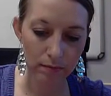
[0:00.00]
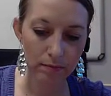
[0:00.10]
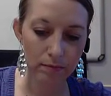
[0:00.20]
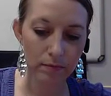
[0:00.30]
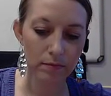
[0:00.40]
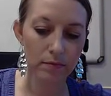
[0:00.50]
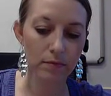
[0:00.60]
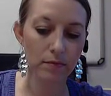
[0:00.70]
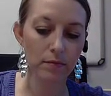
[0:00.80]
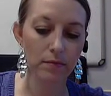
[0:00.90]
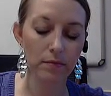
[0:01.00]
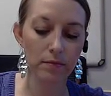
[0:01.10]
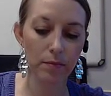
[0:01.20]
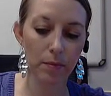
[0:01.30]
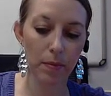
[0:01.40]

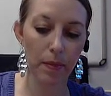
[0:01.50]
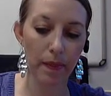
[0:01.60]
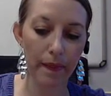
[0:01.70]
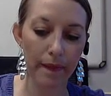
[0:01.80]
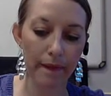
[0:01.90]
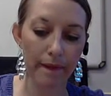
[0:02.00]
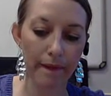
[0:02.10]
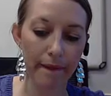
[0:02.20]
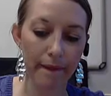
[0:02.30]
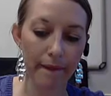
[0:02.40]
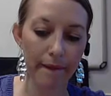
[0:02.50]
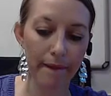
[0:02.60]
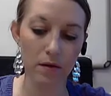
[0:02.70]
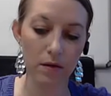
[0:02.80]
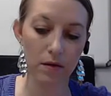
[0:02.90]

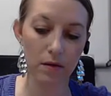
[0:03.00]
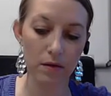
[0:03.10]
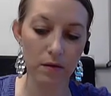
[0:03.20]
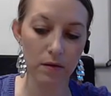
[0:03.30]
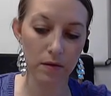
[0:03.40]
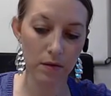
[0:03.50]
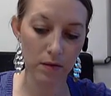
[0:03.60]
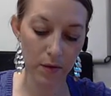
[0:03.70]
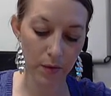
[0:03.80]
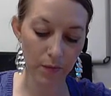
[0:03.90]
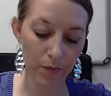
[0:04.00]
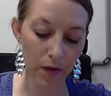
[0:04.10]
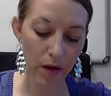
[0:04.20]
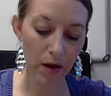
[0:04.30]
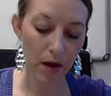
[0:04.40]

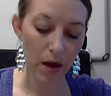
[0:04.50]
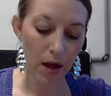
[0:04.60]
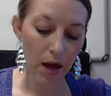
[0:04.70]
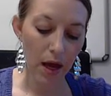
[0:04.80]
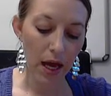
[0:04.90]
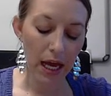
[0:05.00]
[no speech]